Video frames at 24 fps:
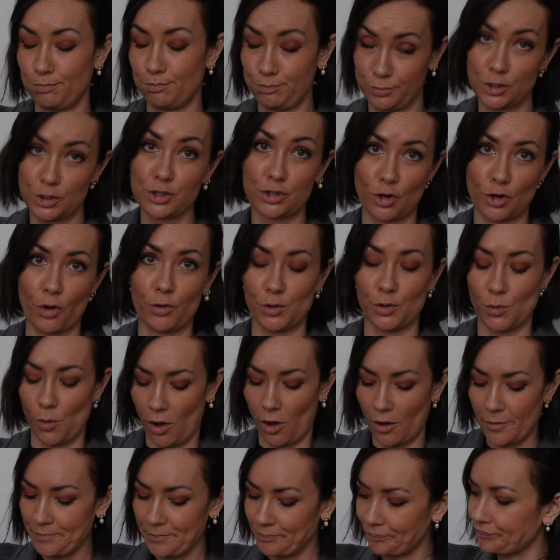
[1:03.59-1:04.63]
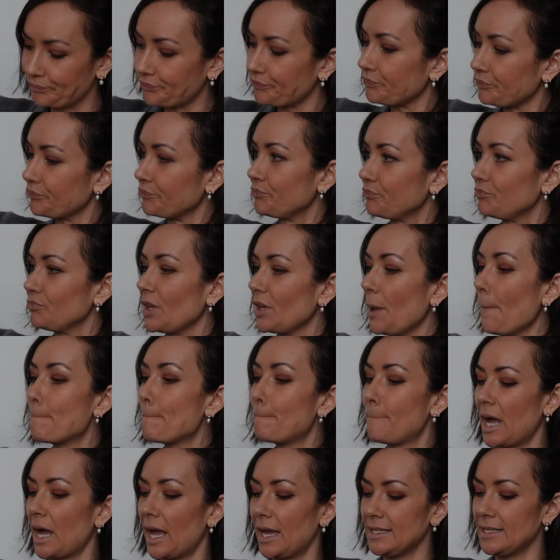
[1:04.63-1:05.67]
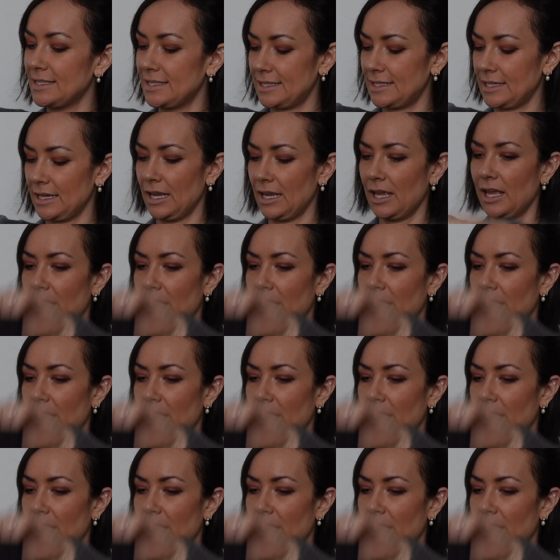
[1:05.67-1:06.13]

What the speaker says: to show you all. But